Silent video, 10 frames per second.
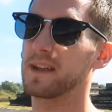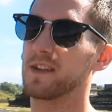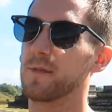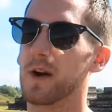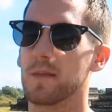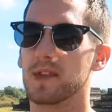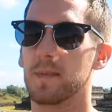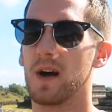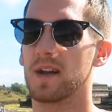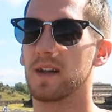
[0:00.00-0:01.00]
massive pyramids
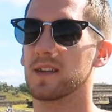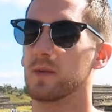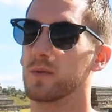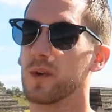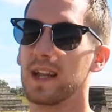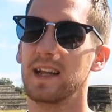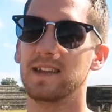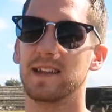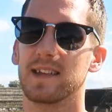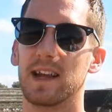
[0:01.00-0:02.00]
behind us. It was really
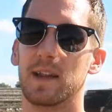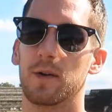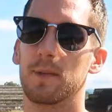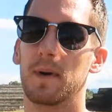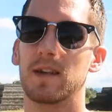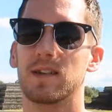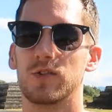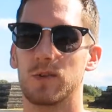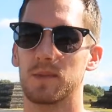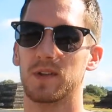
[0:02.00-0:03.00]
easy to get there on the bus.
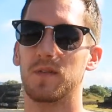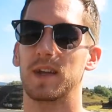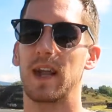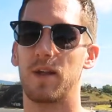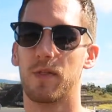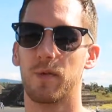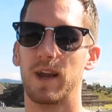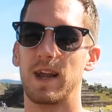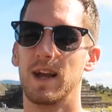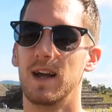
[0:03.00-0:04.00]
Dropped us off at gate
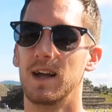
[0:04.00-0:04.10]
3.